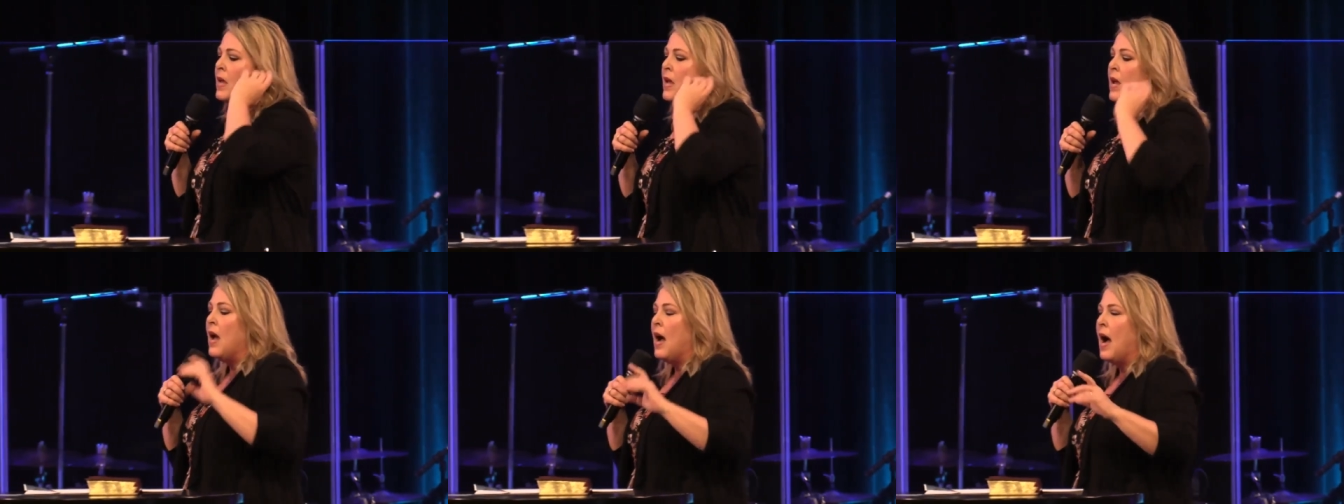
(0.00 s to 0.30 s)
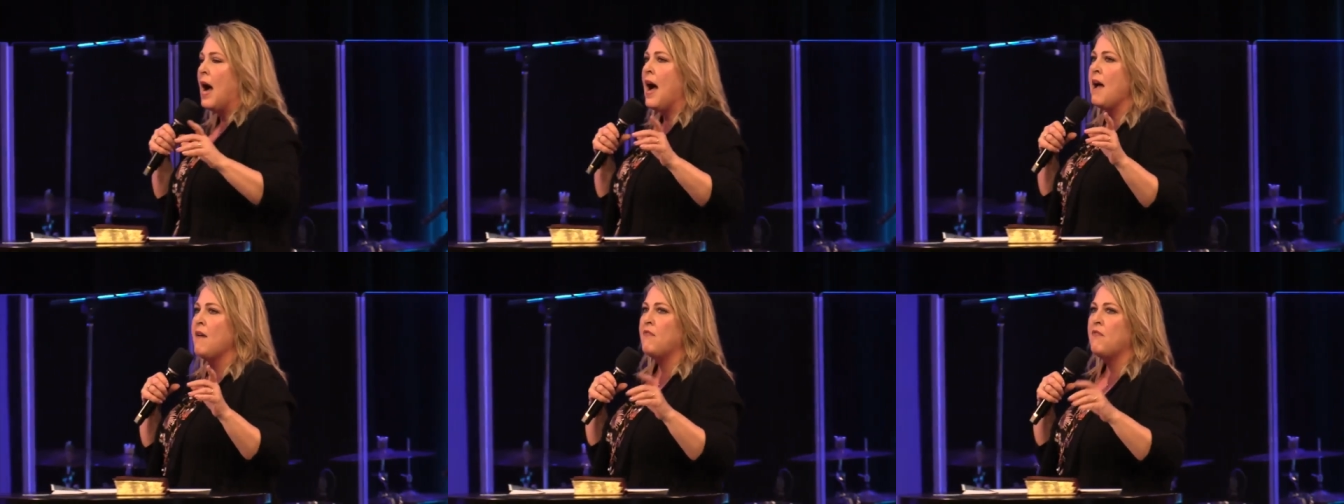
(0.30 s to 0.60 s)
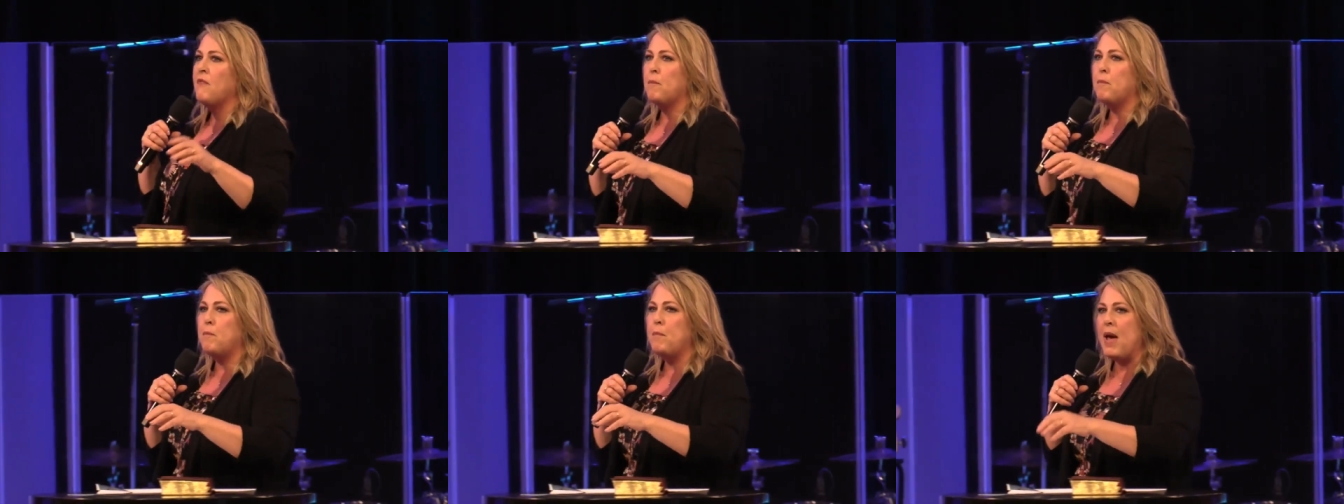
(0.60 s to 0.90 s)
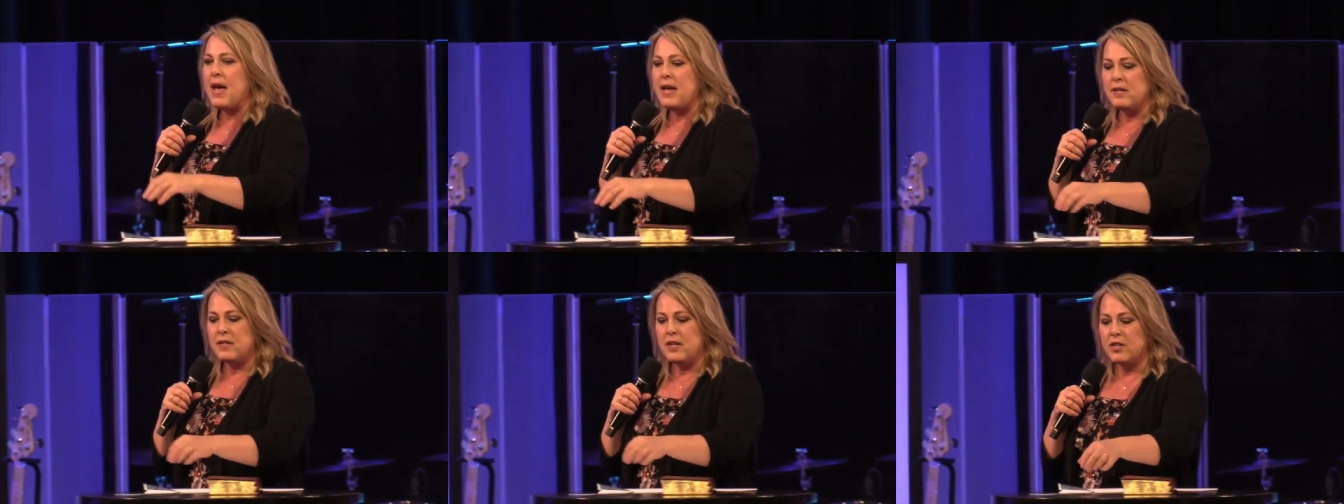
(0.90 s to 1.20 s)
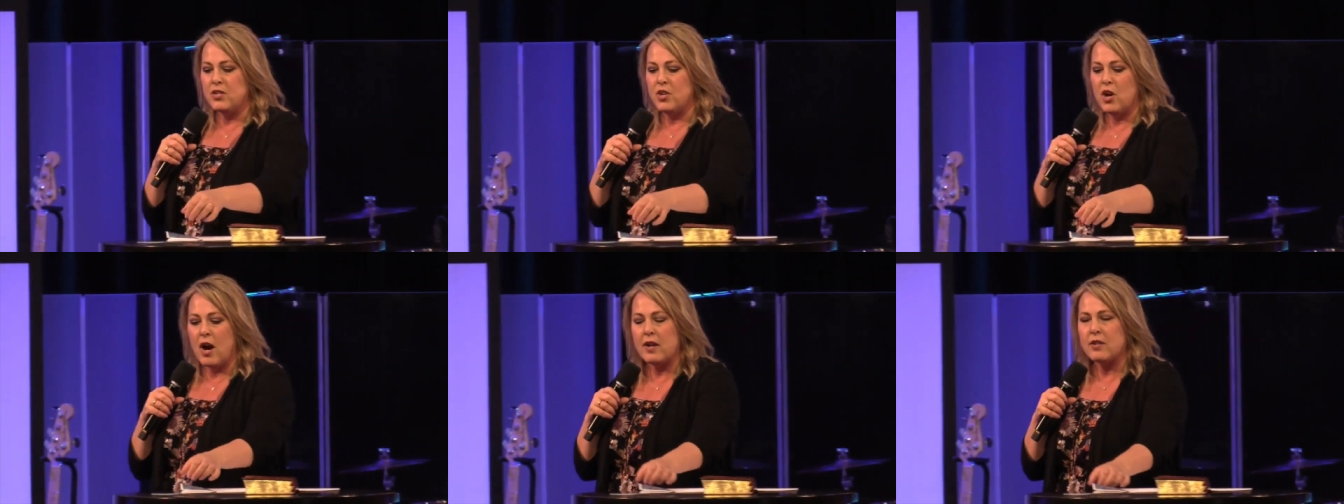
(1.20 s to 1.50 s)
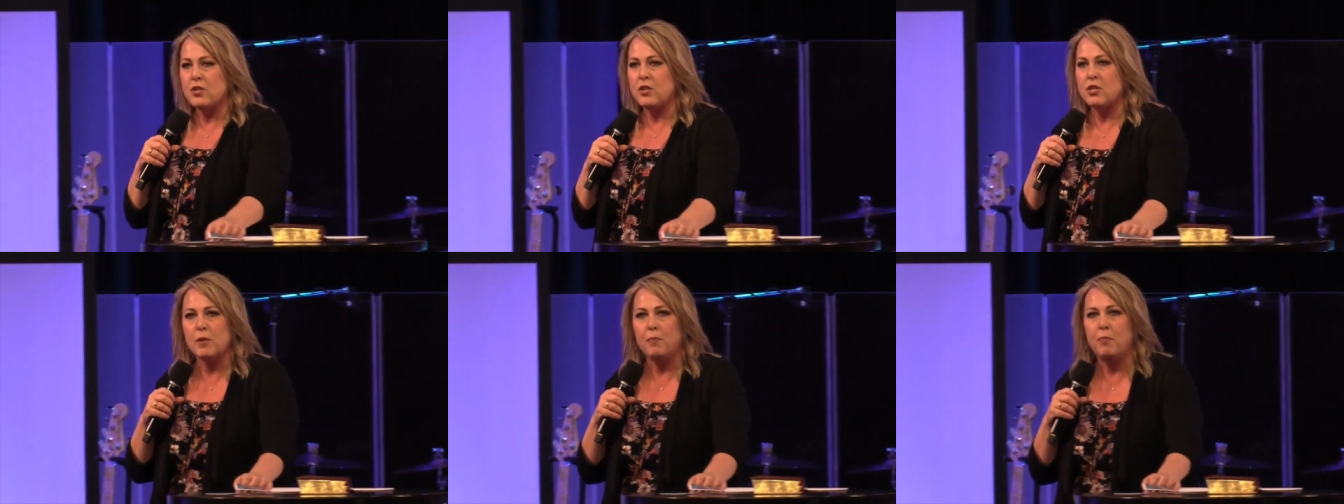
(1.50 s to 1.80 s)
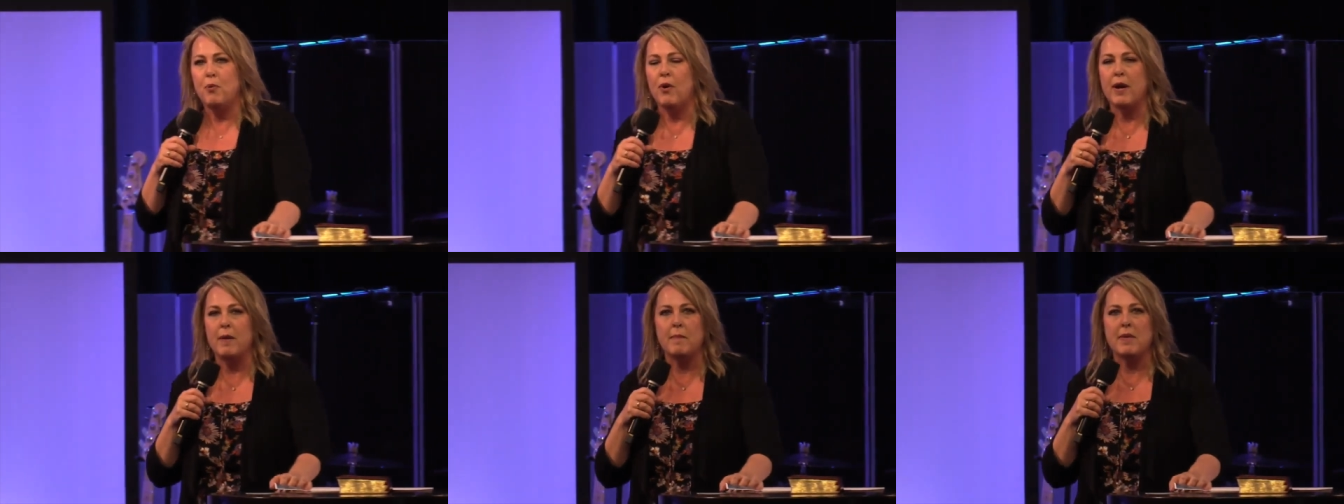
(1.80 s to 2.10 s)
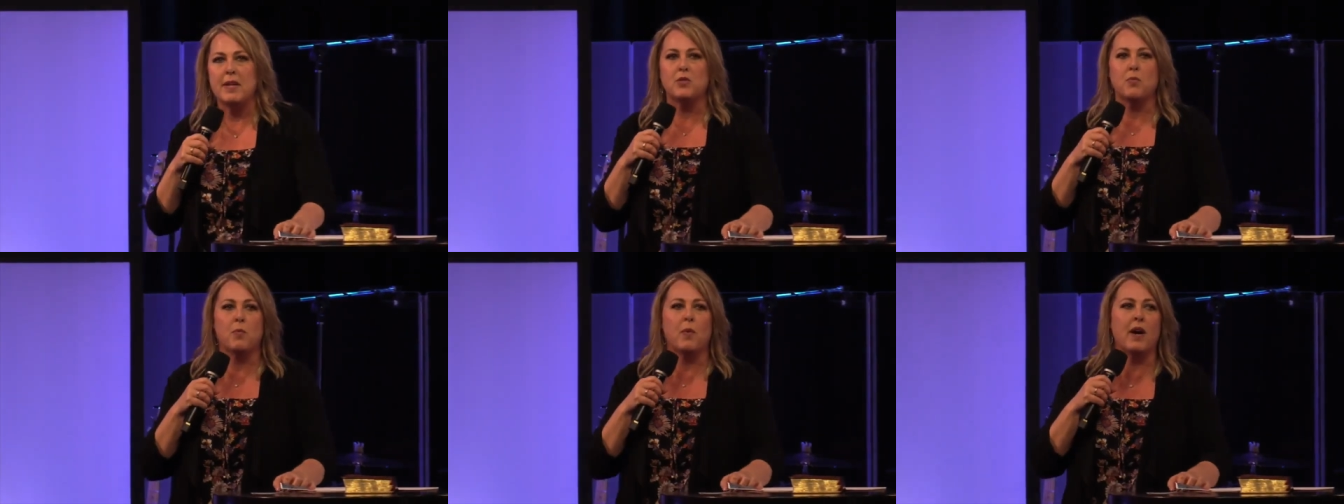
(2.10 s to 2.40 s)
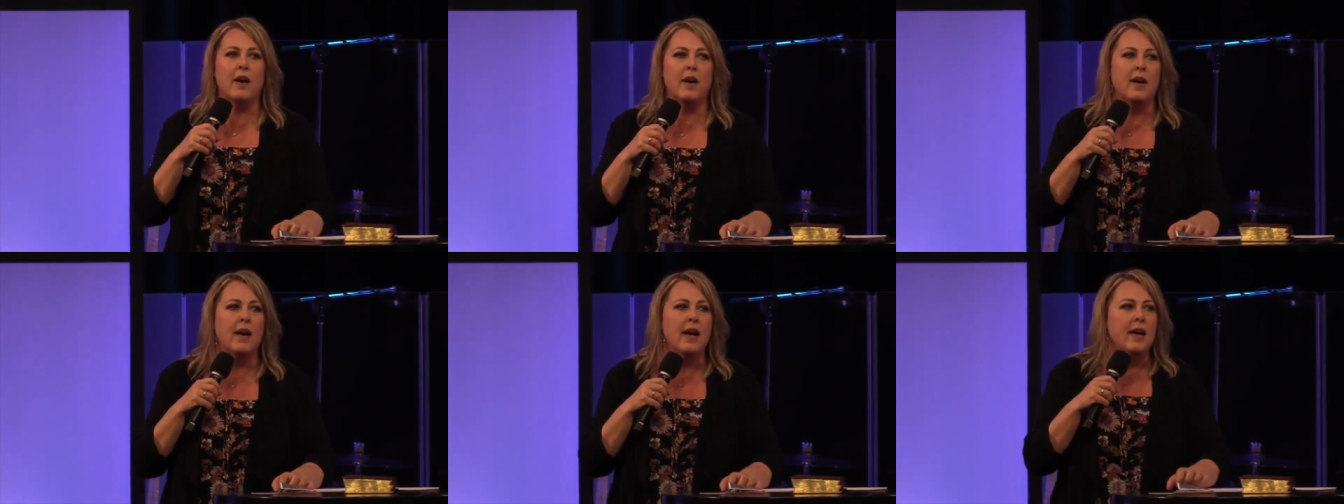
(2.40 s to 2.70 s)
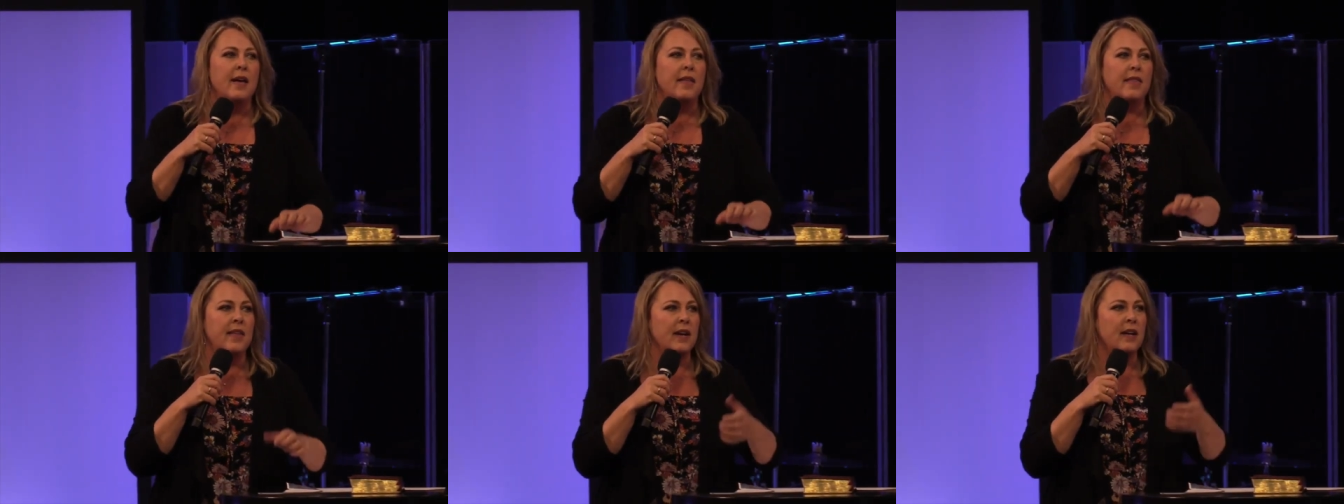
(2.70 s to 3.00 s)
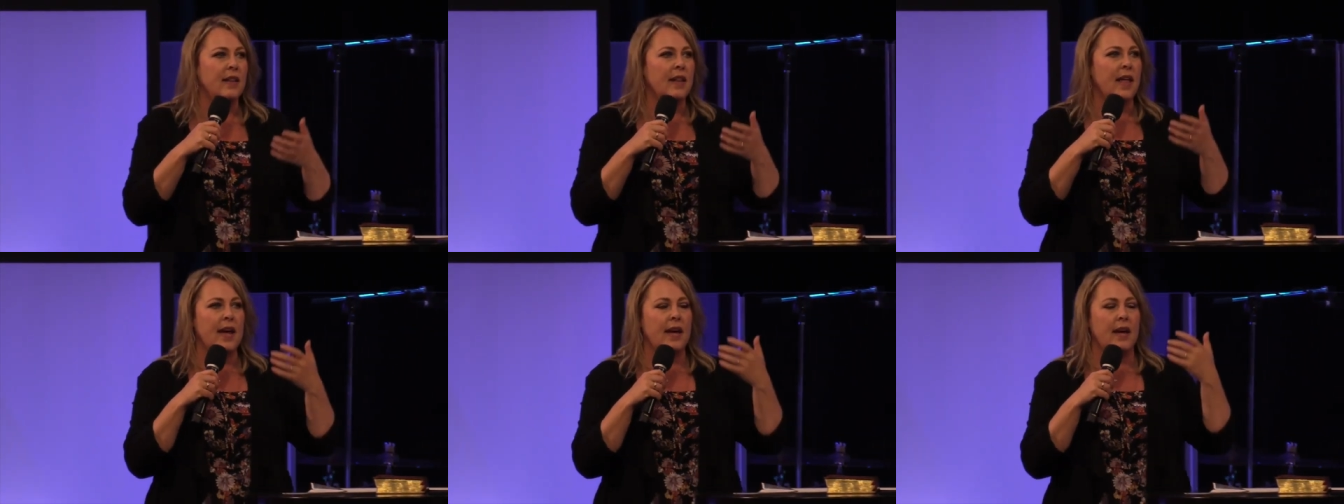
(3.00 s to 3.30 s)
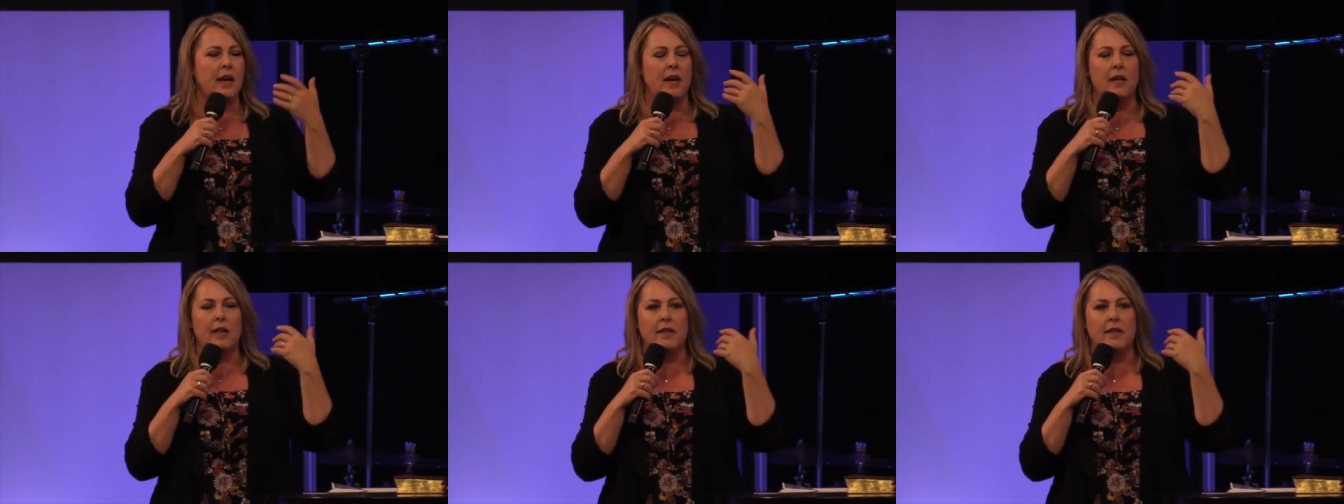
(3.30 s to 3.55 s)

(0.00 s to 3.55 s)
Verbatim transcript: I've been to doctor's appointments where they'll like,